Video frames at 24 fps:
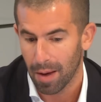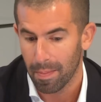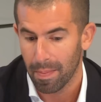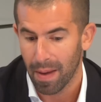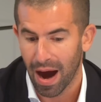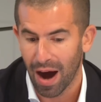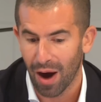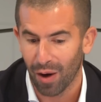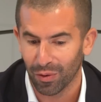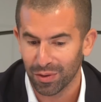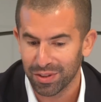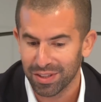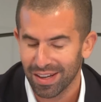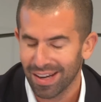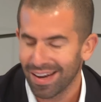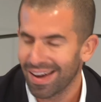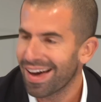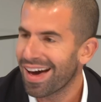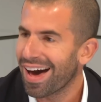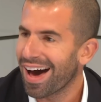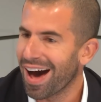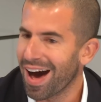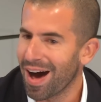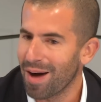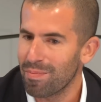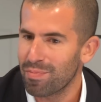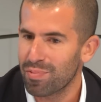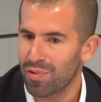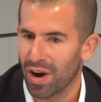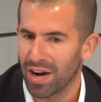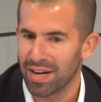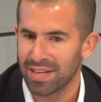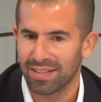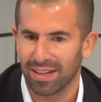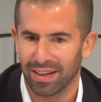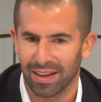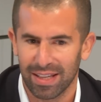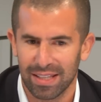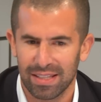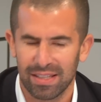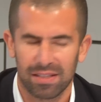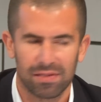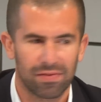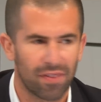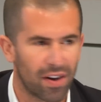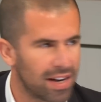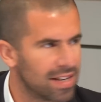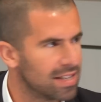about um, pricing, it
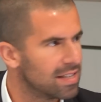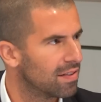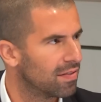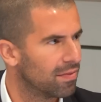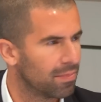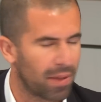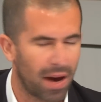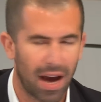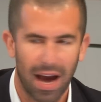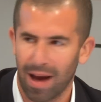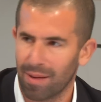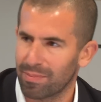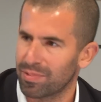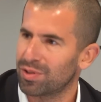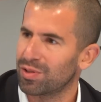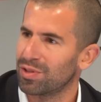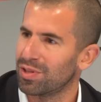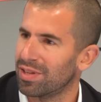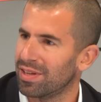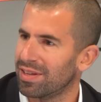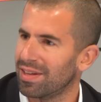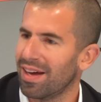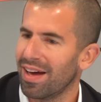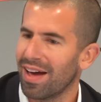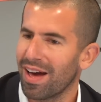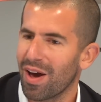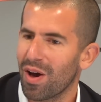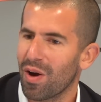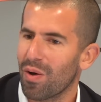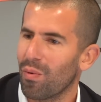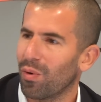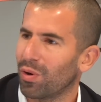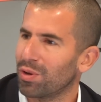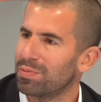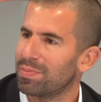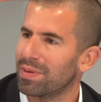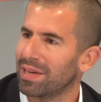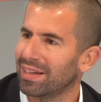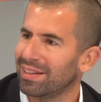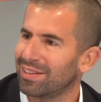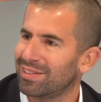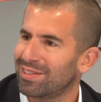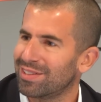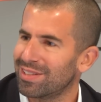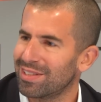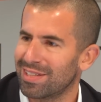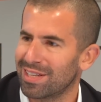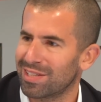is very different perhaps to the what's being
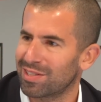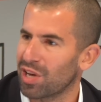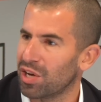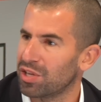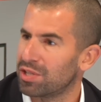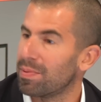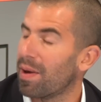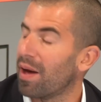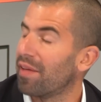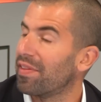discussed sure,